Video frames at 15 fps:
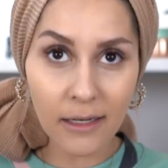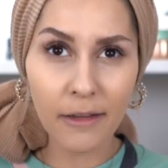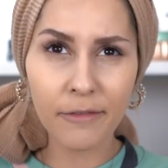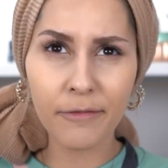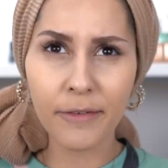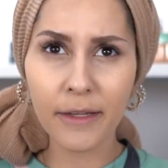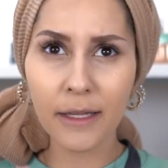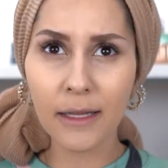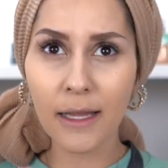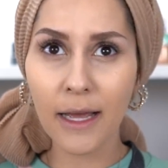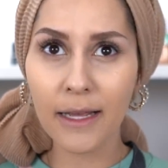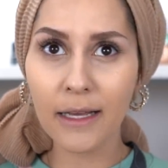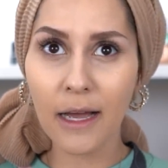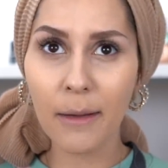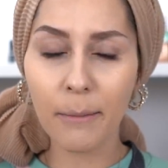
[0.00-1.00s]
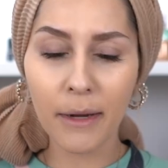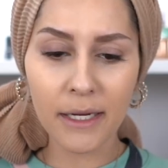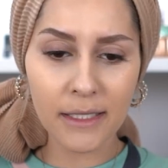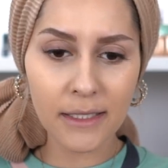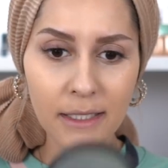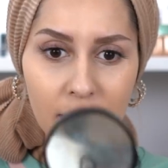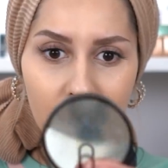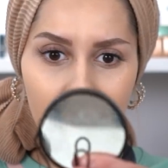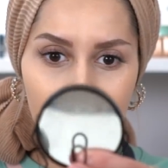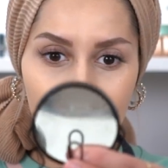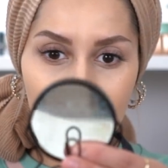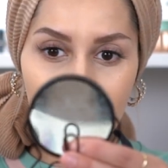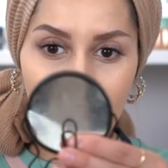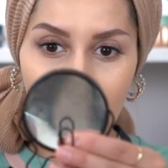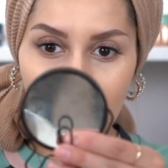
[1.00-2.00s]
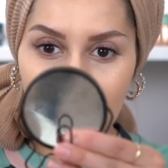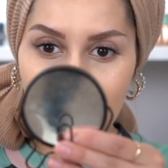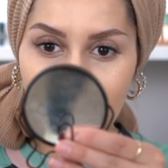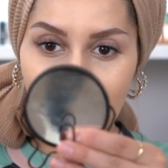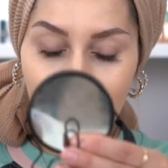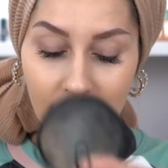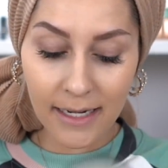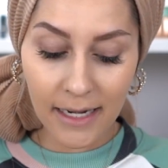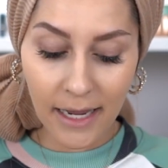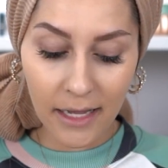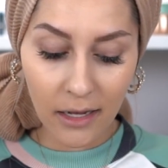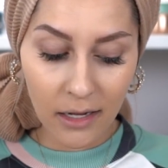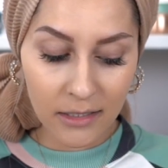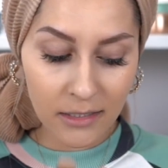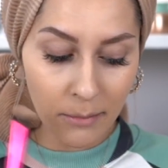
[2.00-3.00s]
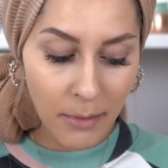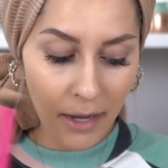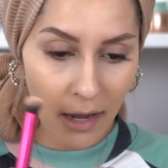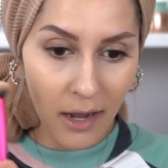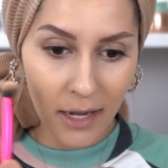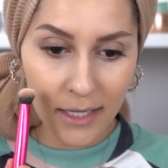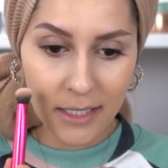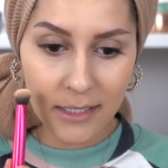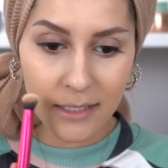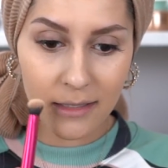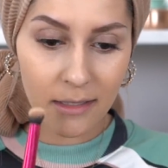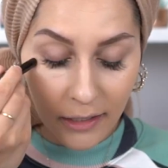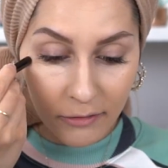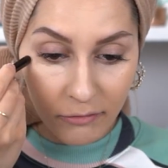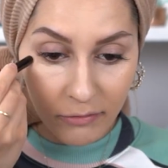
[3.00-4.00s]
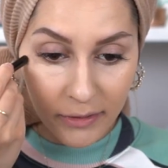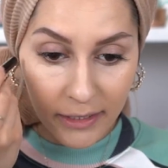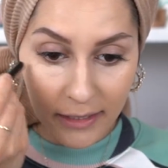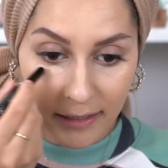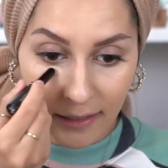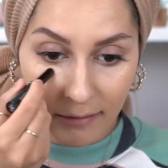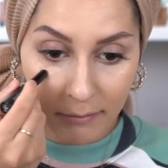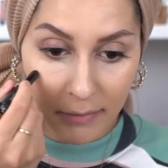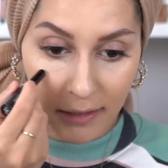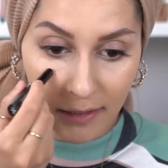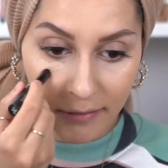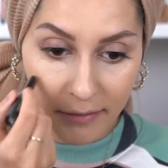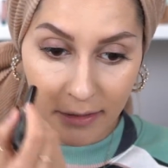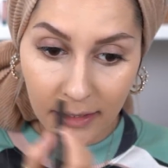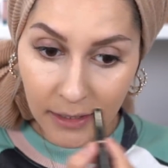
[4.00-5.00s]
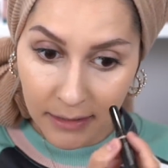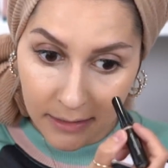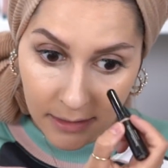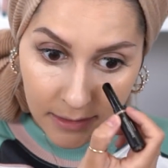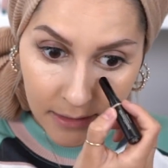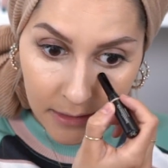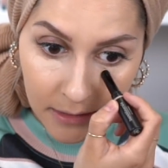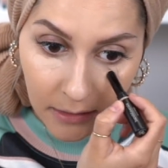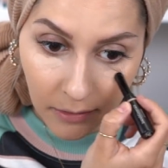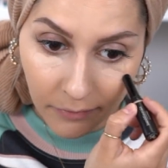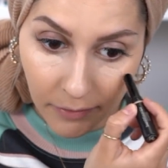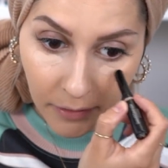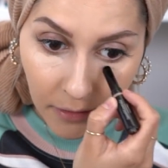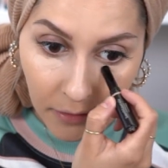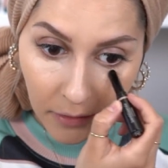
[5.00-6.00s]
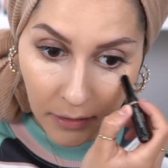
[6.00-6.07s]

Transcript: I feel like I might need a second layer under my eyes. I really am loving the consistency of it though,